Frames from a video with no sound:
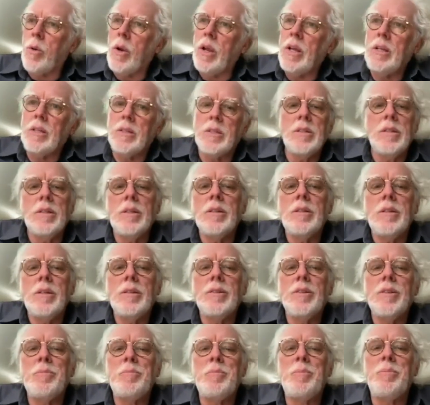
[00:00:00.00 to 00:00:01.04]
crazy. yes.
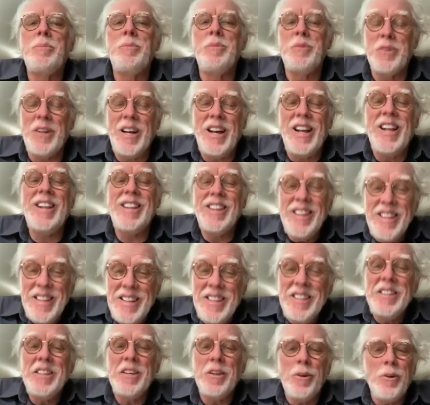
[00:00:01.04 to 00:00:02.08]
Well,
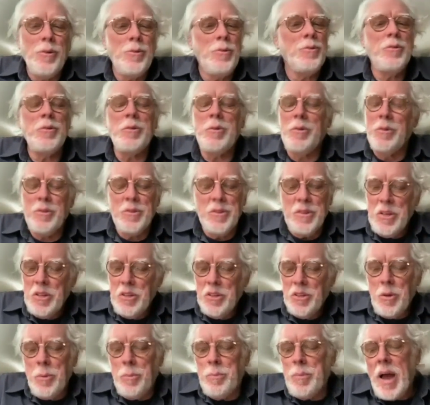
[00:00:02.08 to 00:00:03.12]
you know the
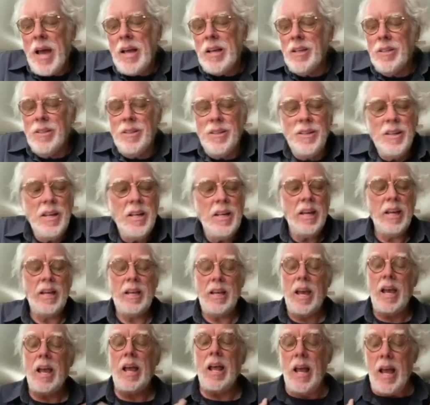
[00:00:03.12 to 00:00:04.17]

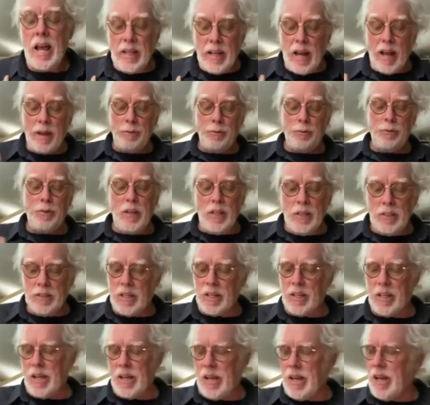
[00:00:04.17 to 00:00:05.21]
the and I feel
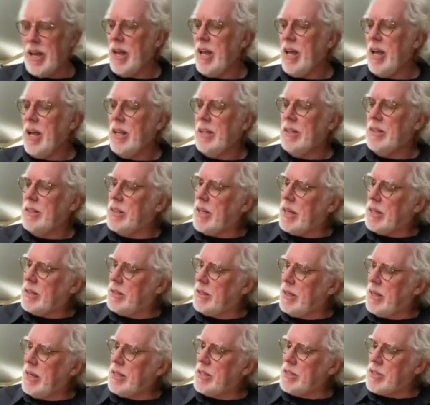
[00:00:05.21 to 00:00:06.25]
that that
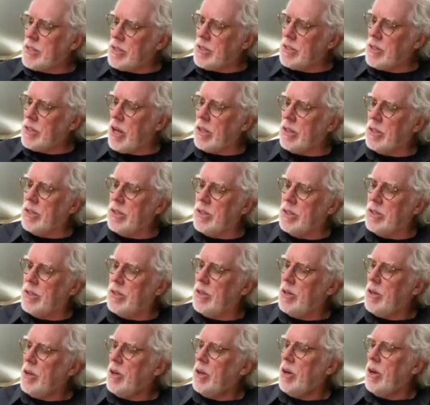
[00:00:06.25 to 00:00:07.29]
it's not
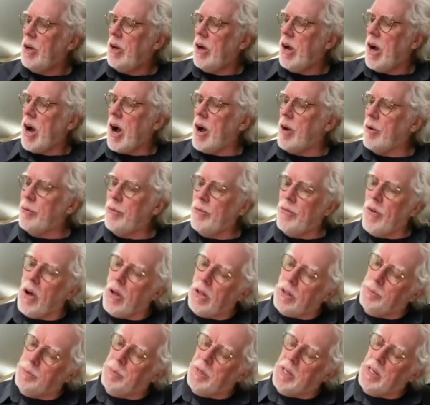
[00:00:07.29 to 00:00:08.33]
our
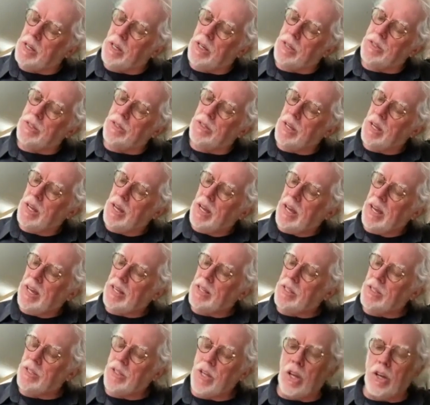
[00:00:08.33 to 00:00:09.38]
fault because
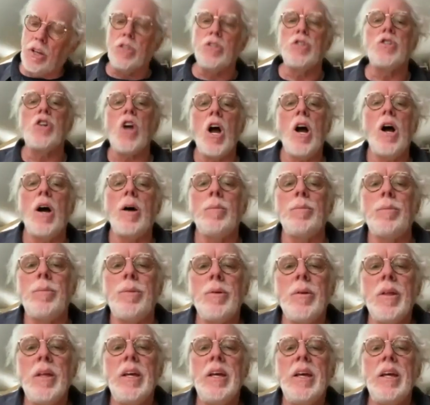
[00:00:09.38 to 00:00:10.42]
it's not a job.
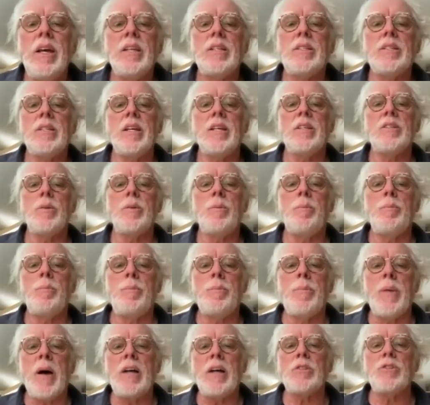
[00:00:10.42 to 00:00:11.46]
It's it's a
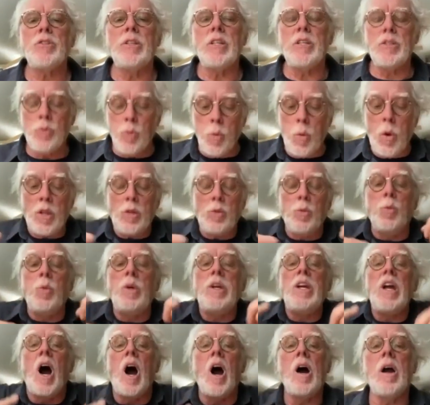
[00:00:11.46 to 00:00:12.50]
passion. It's what
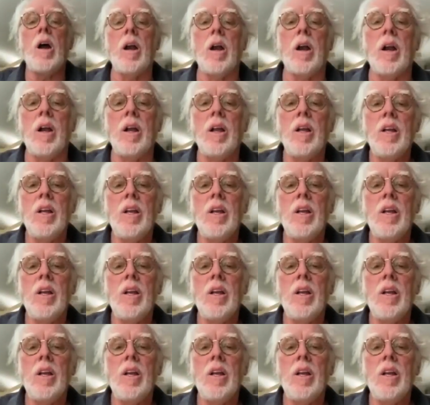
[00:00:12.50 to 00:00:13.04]
we are.